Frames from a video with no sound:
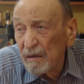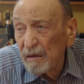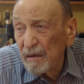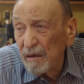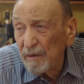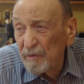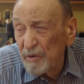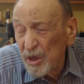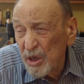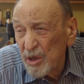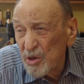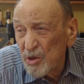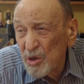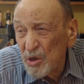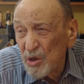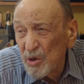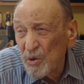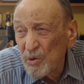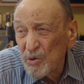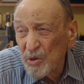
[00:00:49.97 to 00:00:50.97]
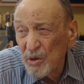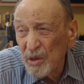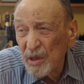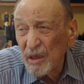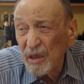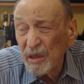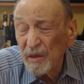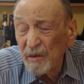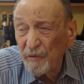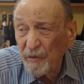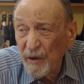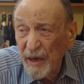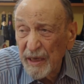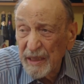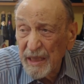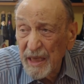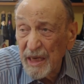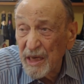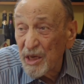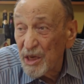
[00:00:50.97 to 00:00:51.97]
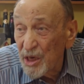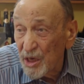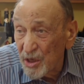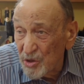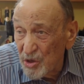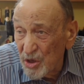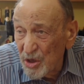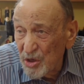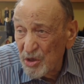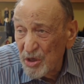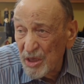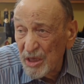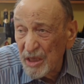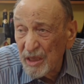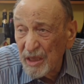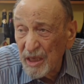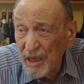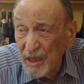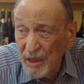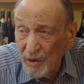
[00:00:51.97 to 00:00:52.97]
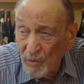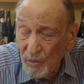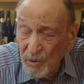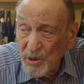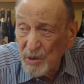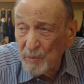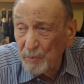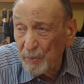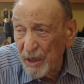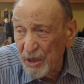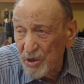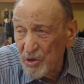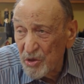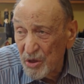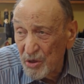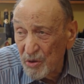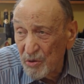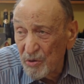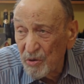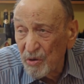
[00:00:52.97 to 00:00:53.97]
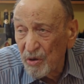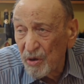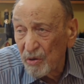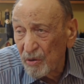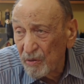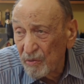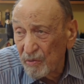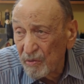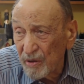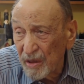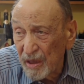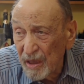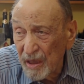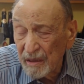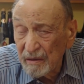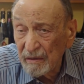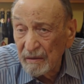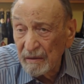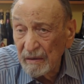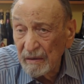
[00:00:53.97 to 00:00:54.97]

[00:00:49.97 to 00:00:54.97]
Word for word: of the institution and the fact that it existed, that there was a place in New York that